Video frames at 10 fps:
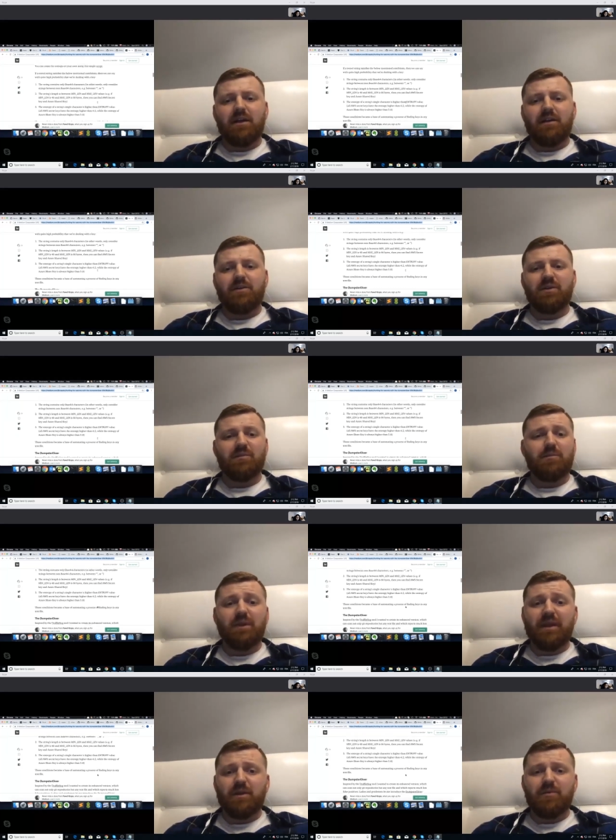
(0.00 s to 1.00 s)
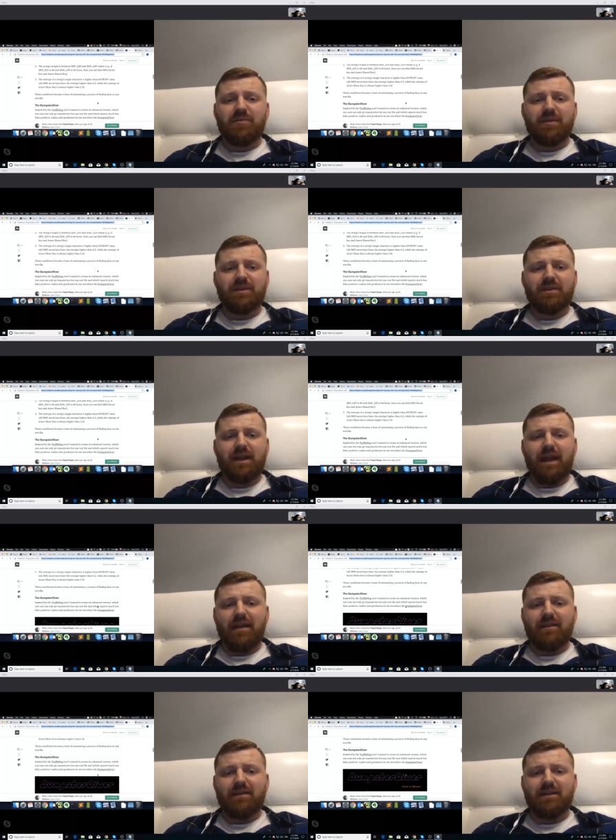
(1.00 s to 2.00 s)
You can play with it,
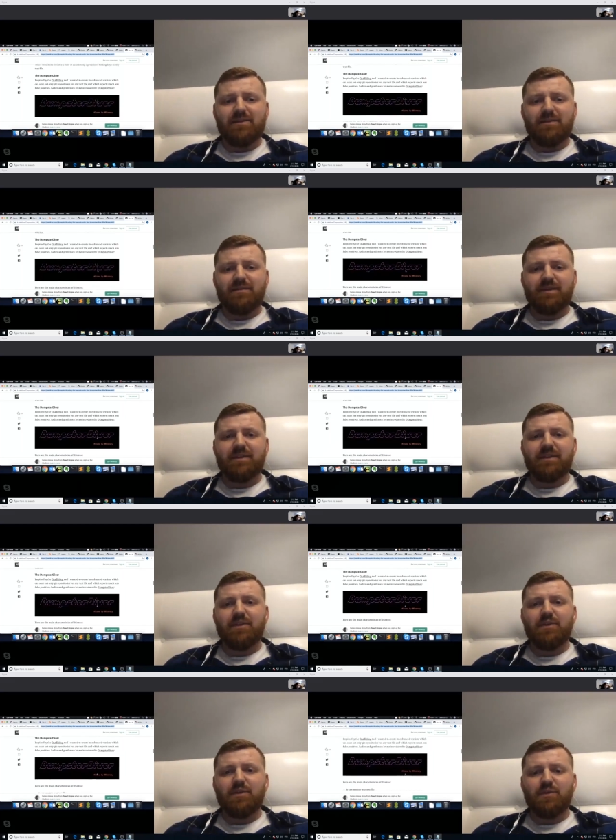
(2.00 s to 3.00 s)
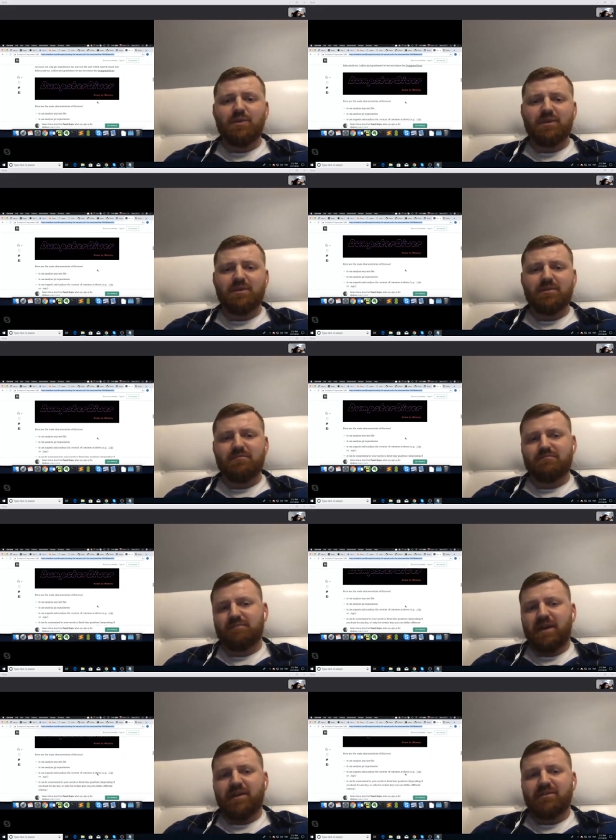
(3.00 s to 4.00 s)
analyze with it. You will,
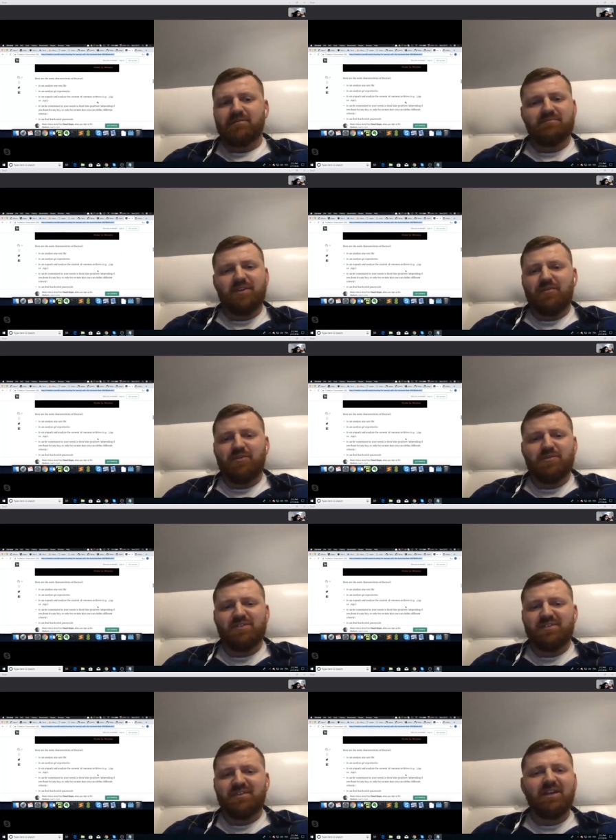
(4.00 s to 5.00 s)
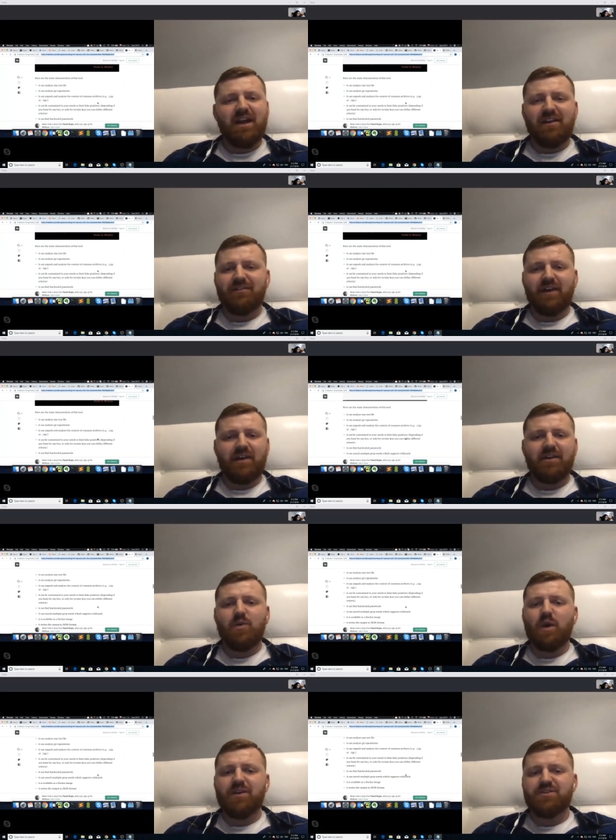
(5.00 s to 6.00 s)
and if you still have any
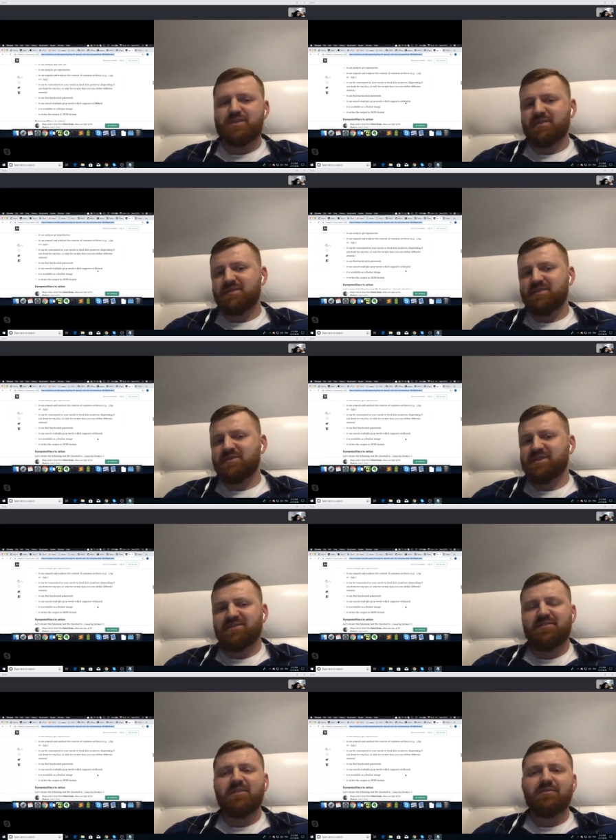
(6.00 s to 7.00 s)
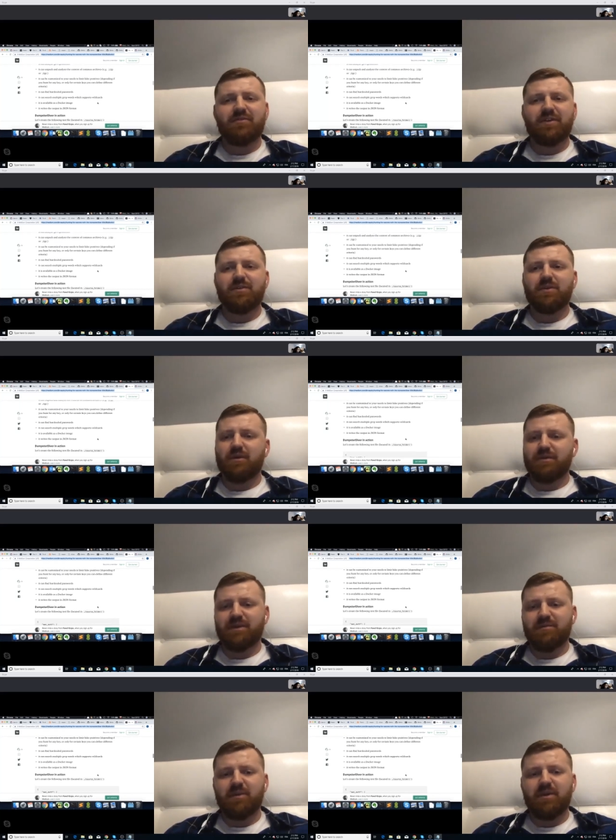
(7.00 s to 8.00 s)
questions, just feel free to
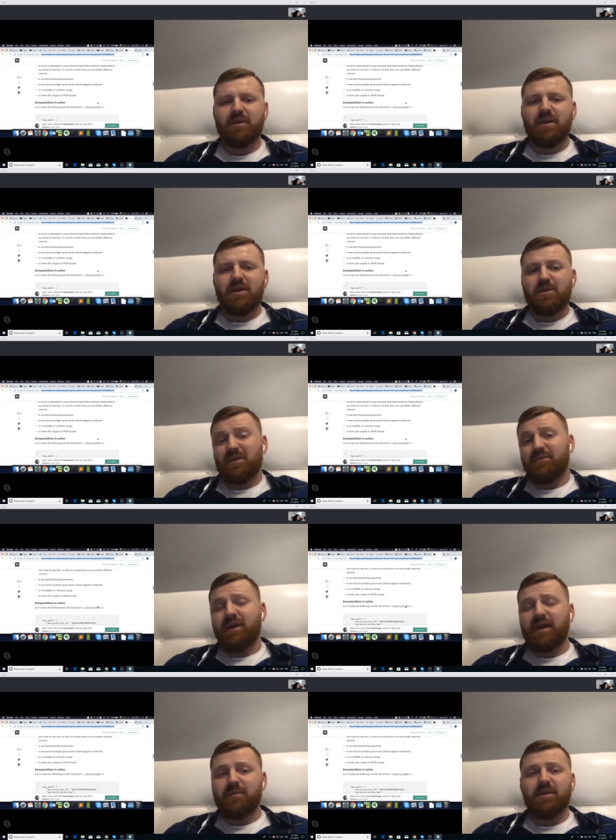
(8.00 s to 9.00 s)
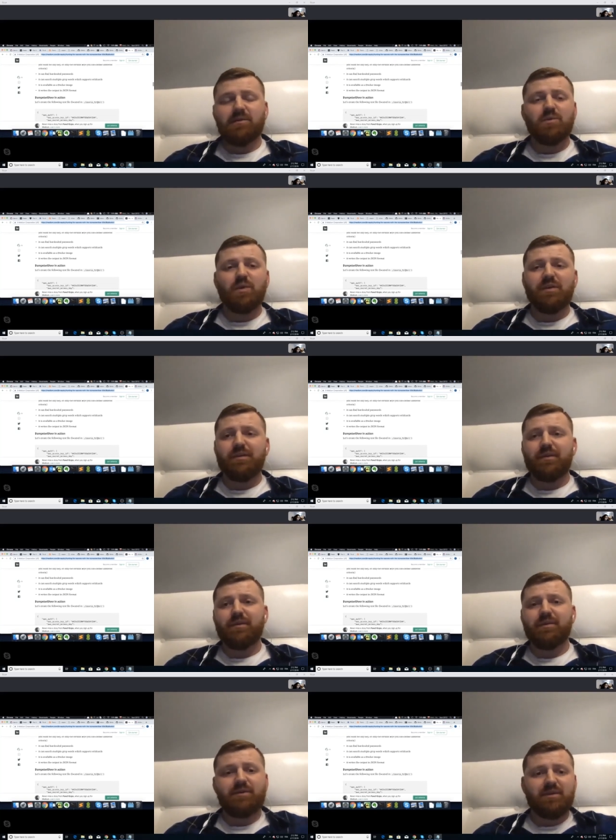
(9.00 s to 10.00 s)
contact me. You can find me on
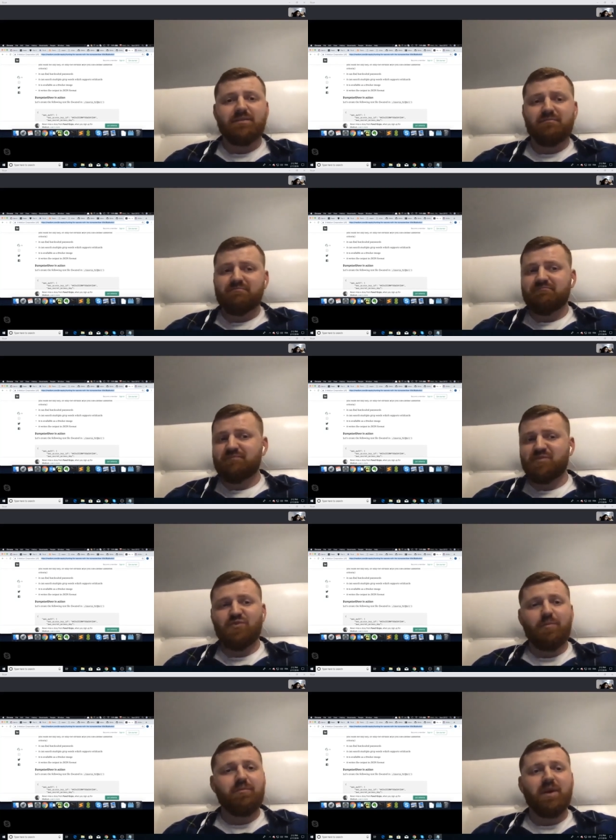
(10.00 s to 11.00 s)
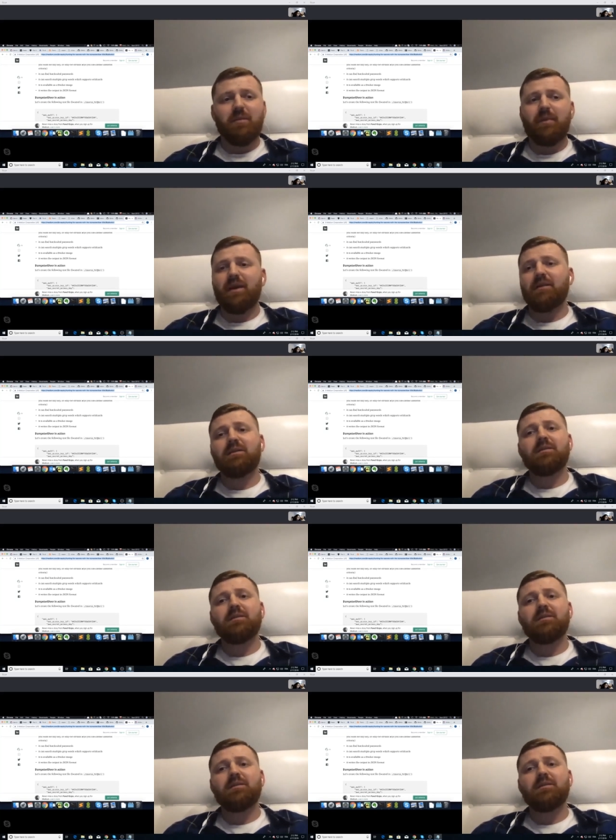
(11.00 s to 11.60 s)
Twitter. You can drop me a mail.